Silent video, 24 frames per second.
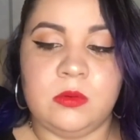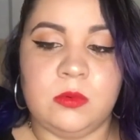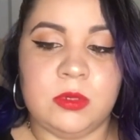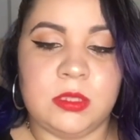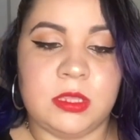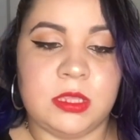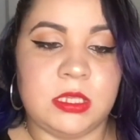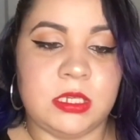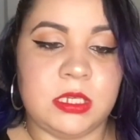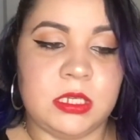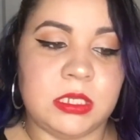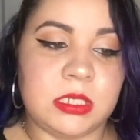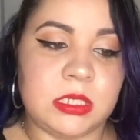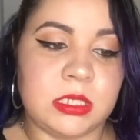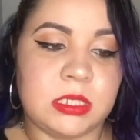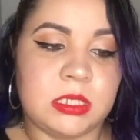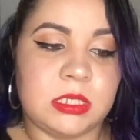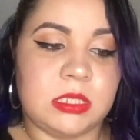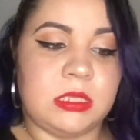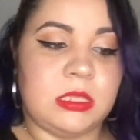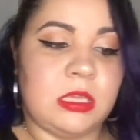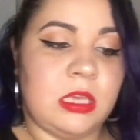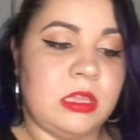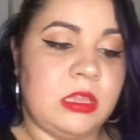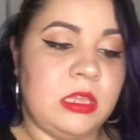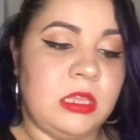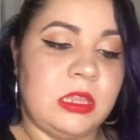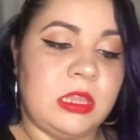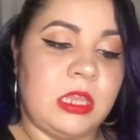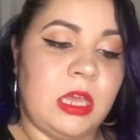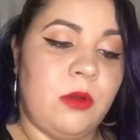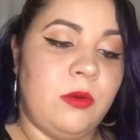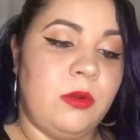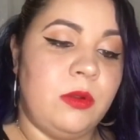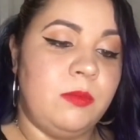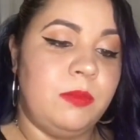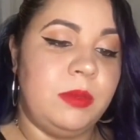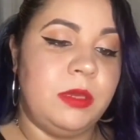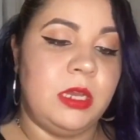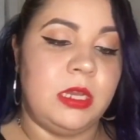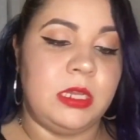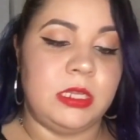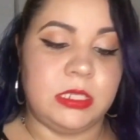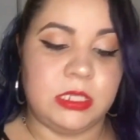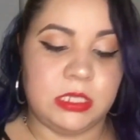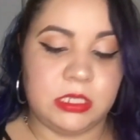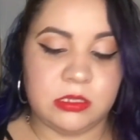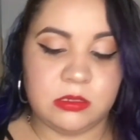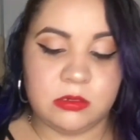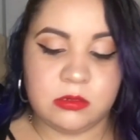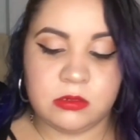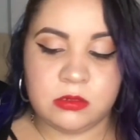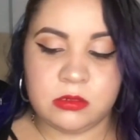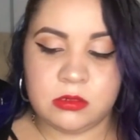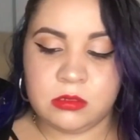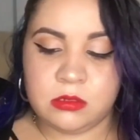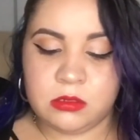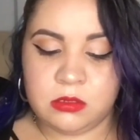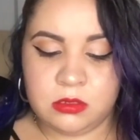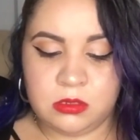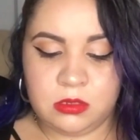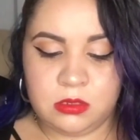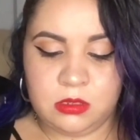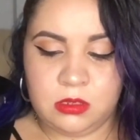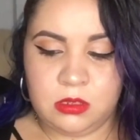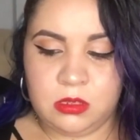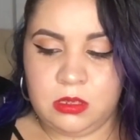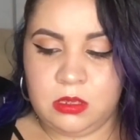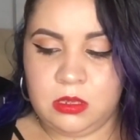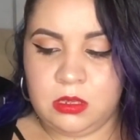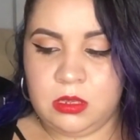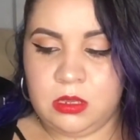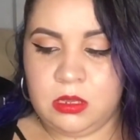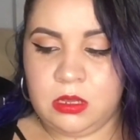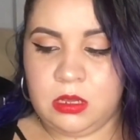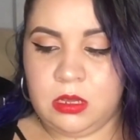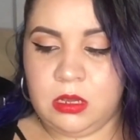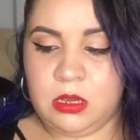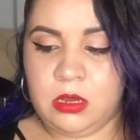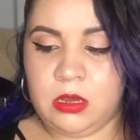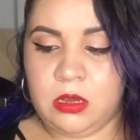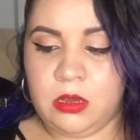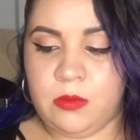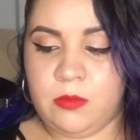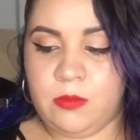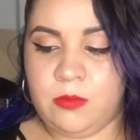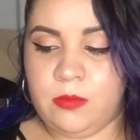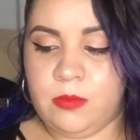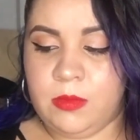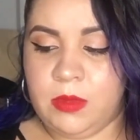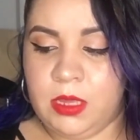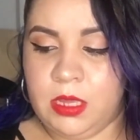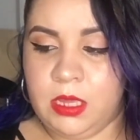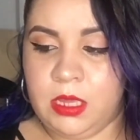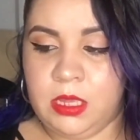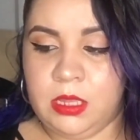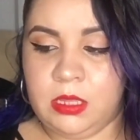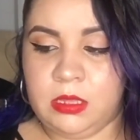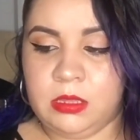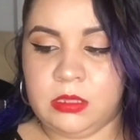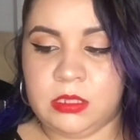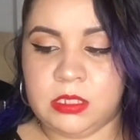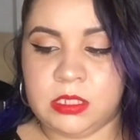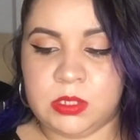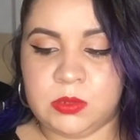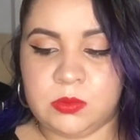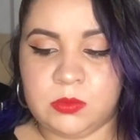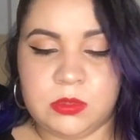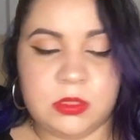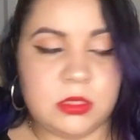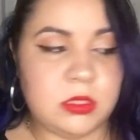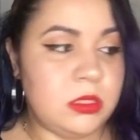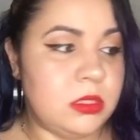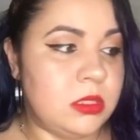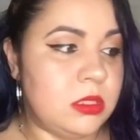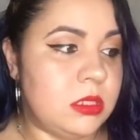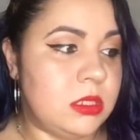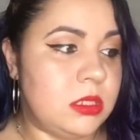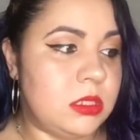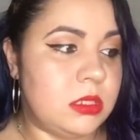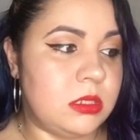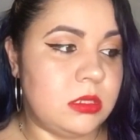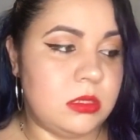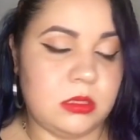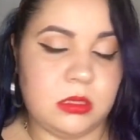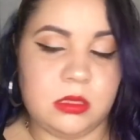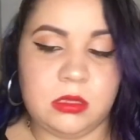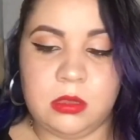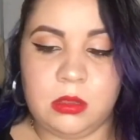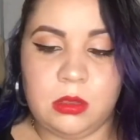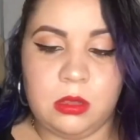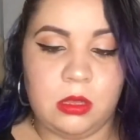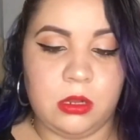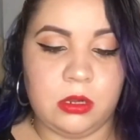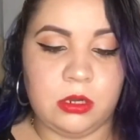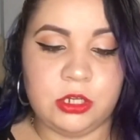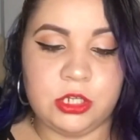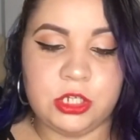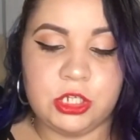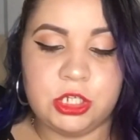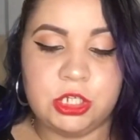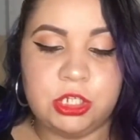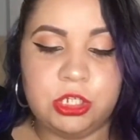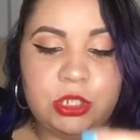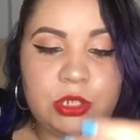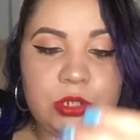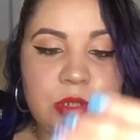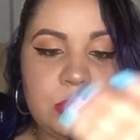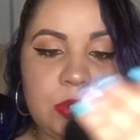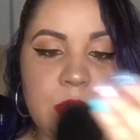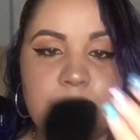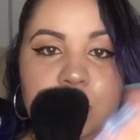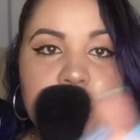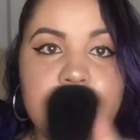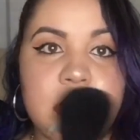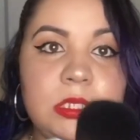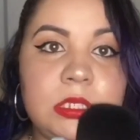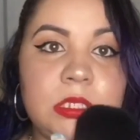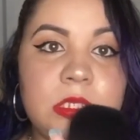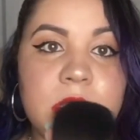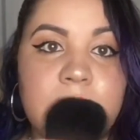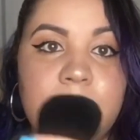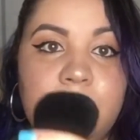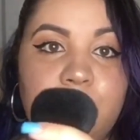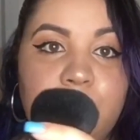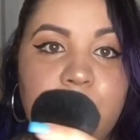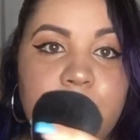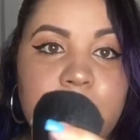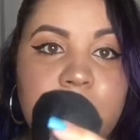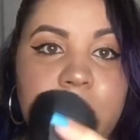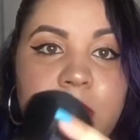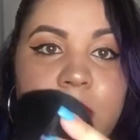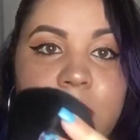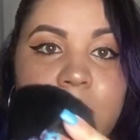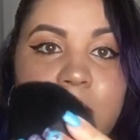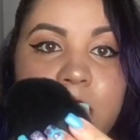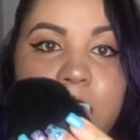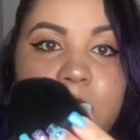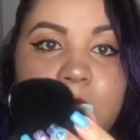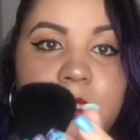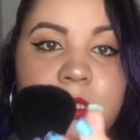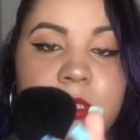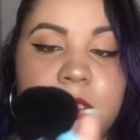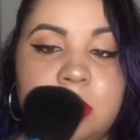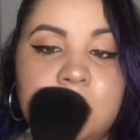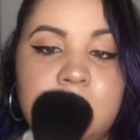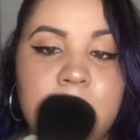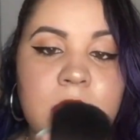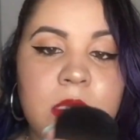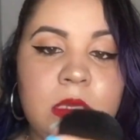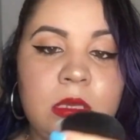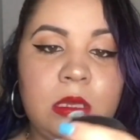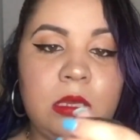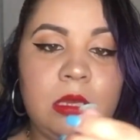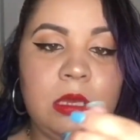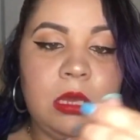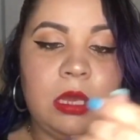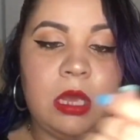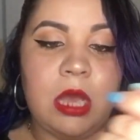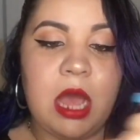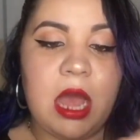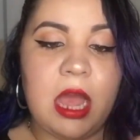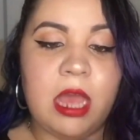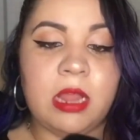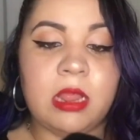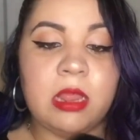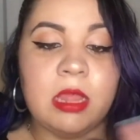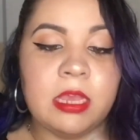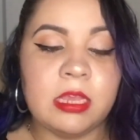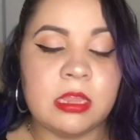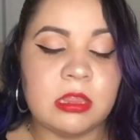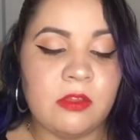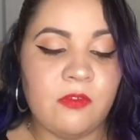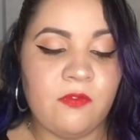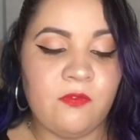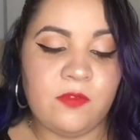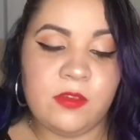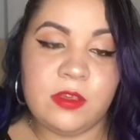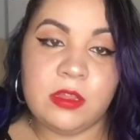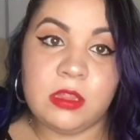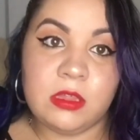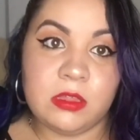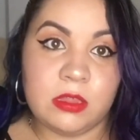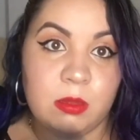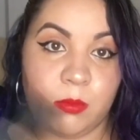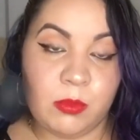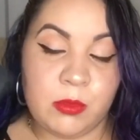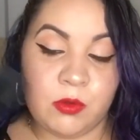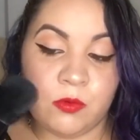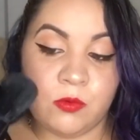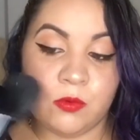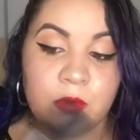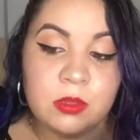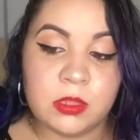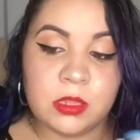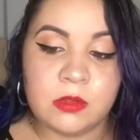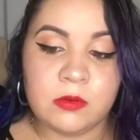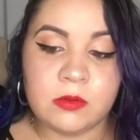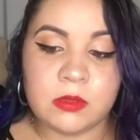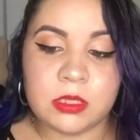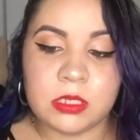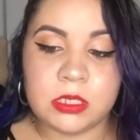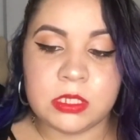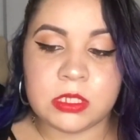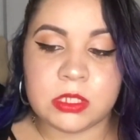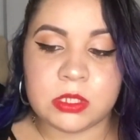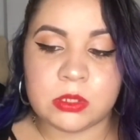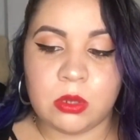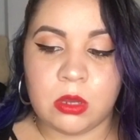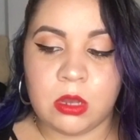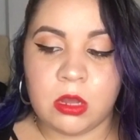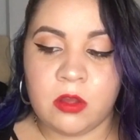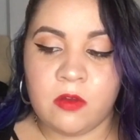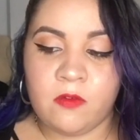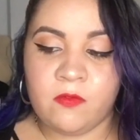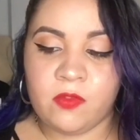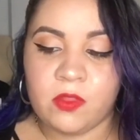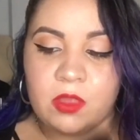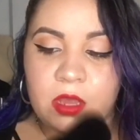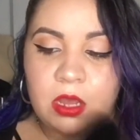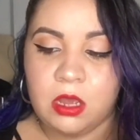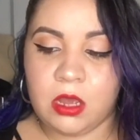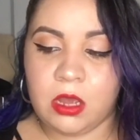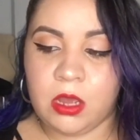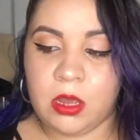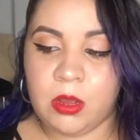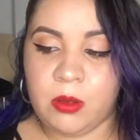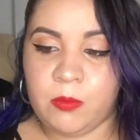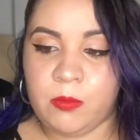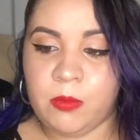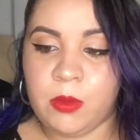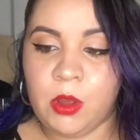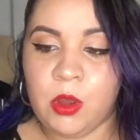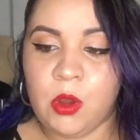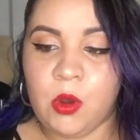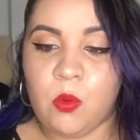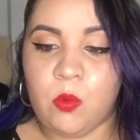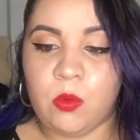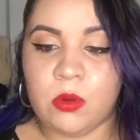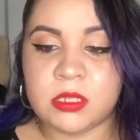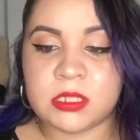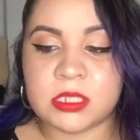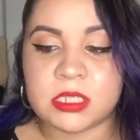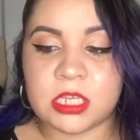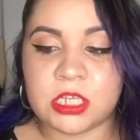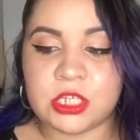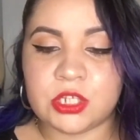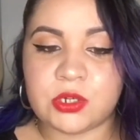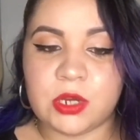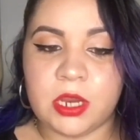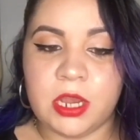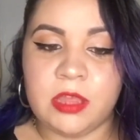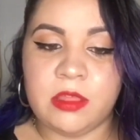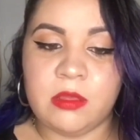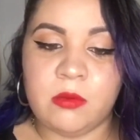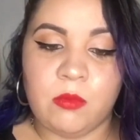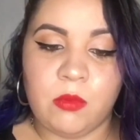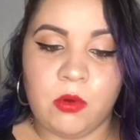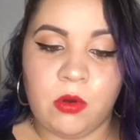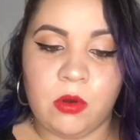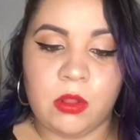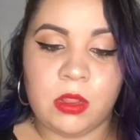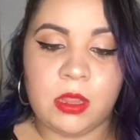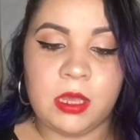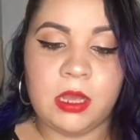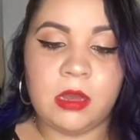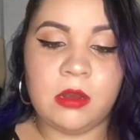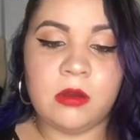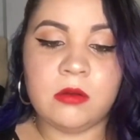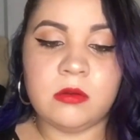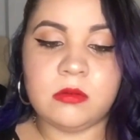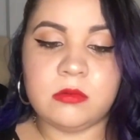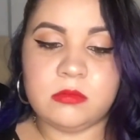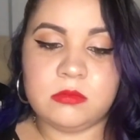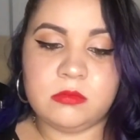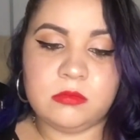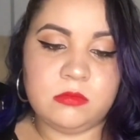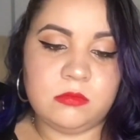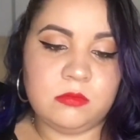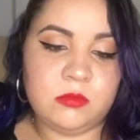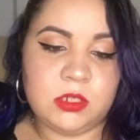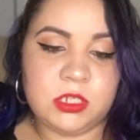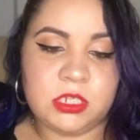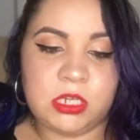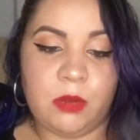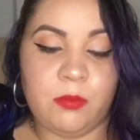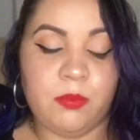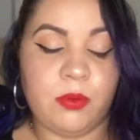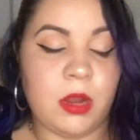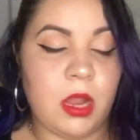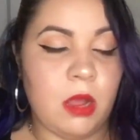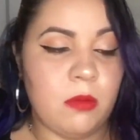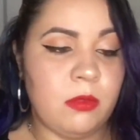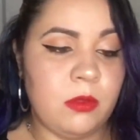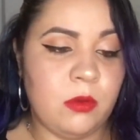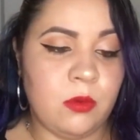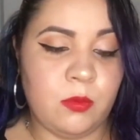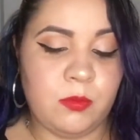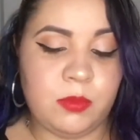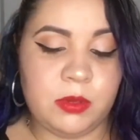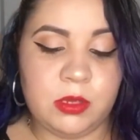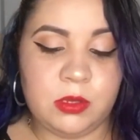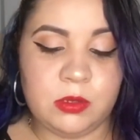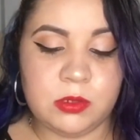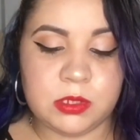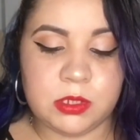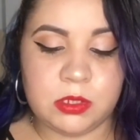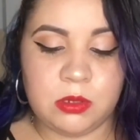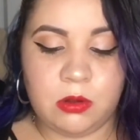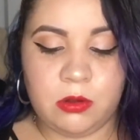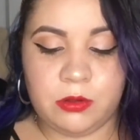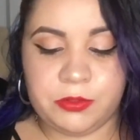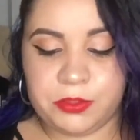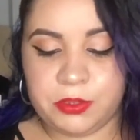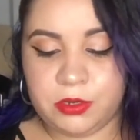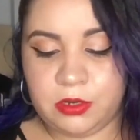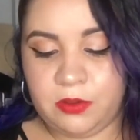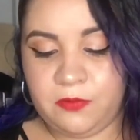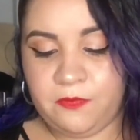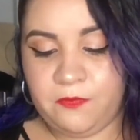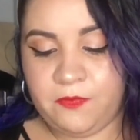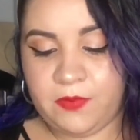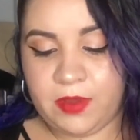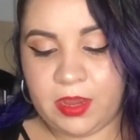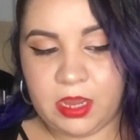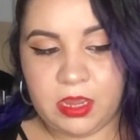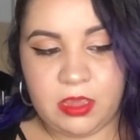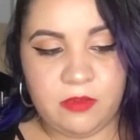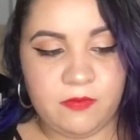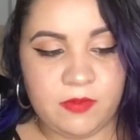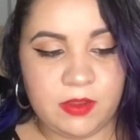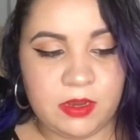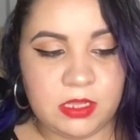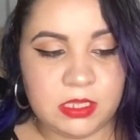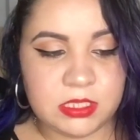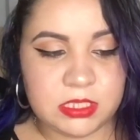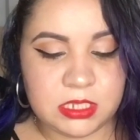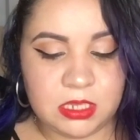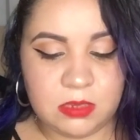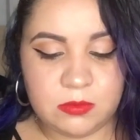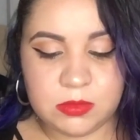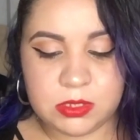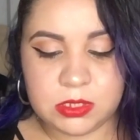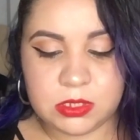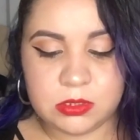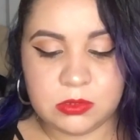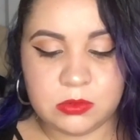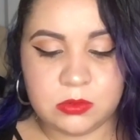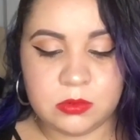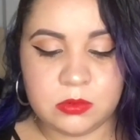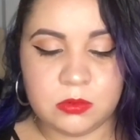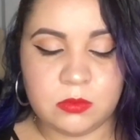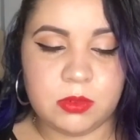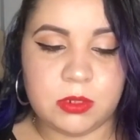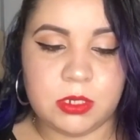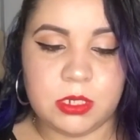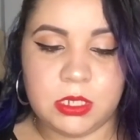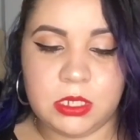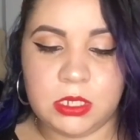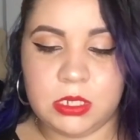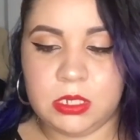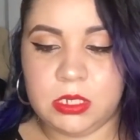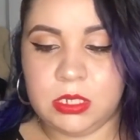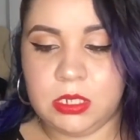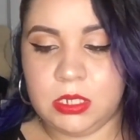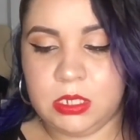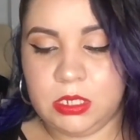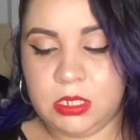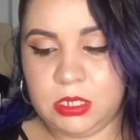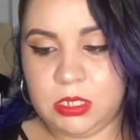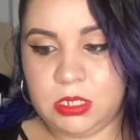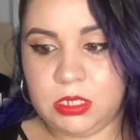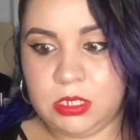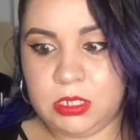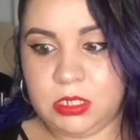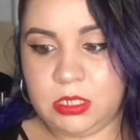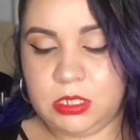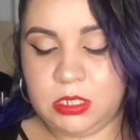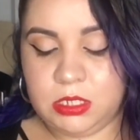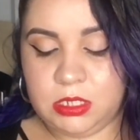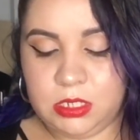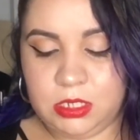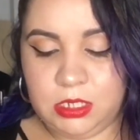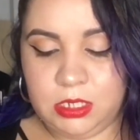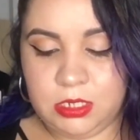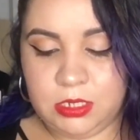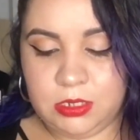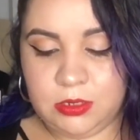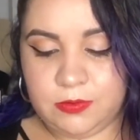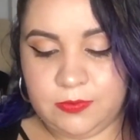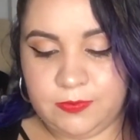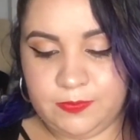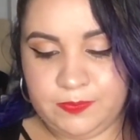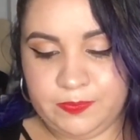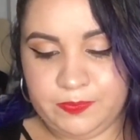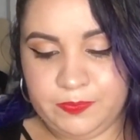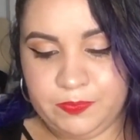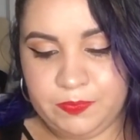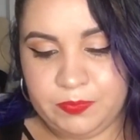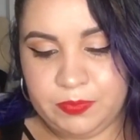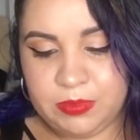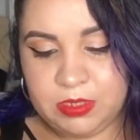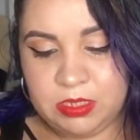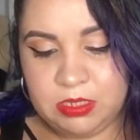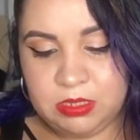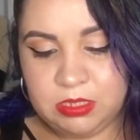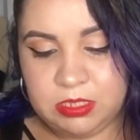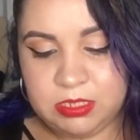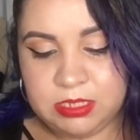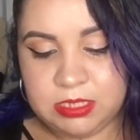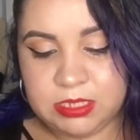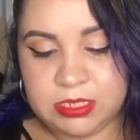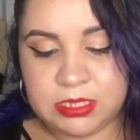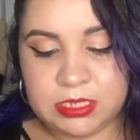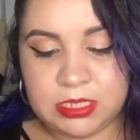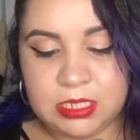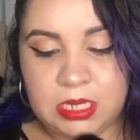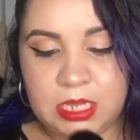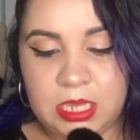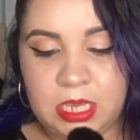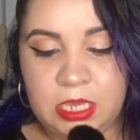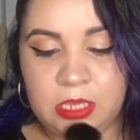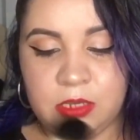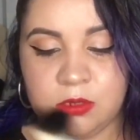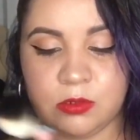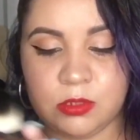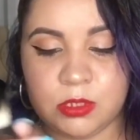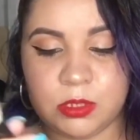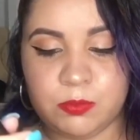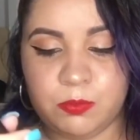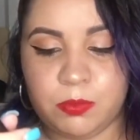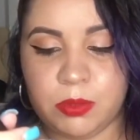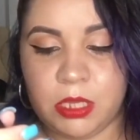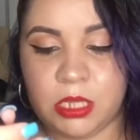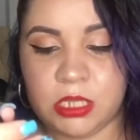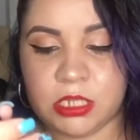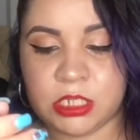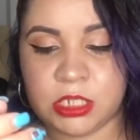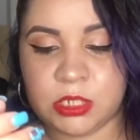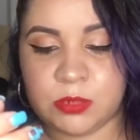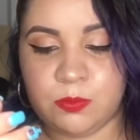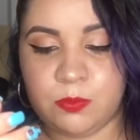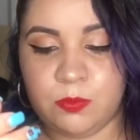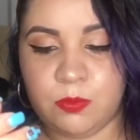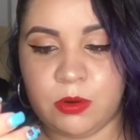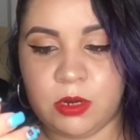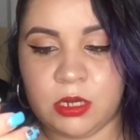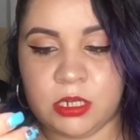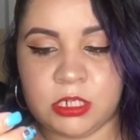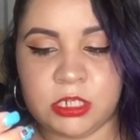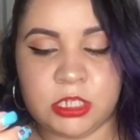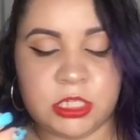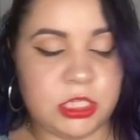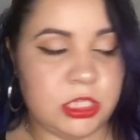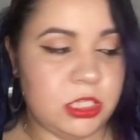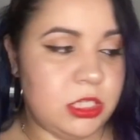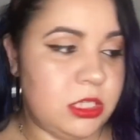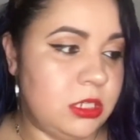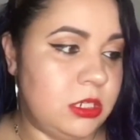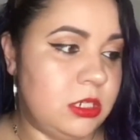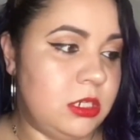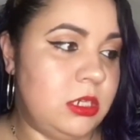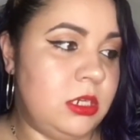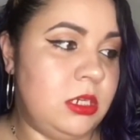with this. I think that would be ideal. Um, and this one's large too. This is like really nice. I like the feel of them. They're really, really soft. Um, once I try them all out, which I probably won't be using all 35 anytime soon, but you know, this is an angled blush brush.